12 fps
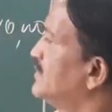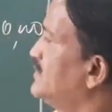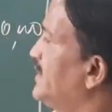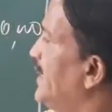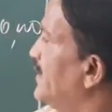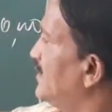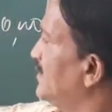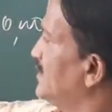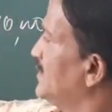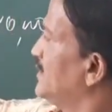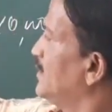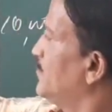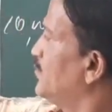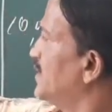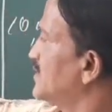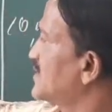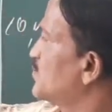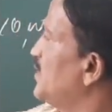Then
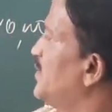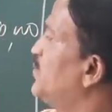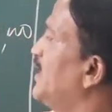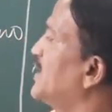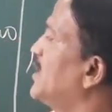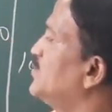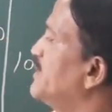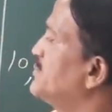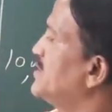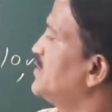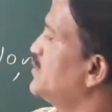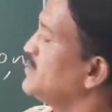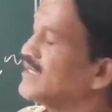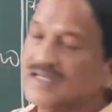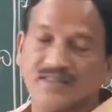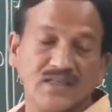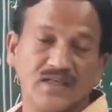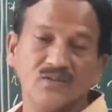bills payable account debited to
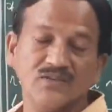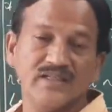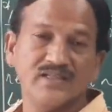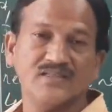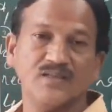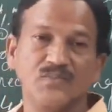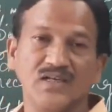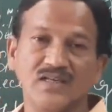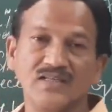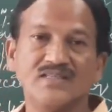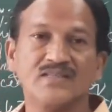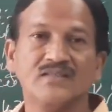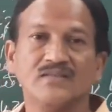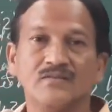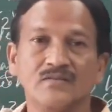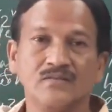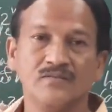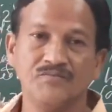cash account, that is the bill is
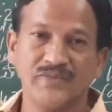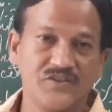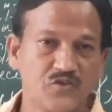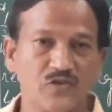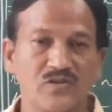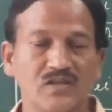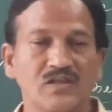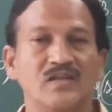matured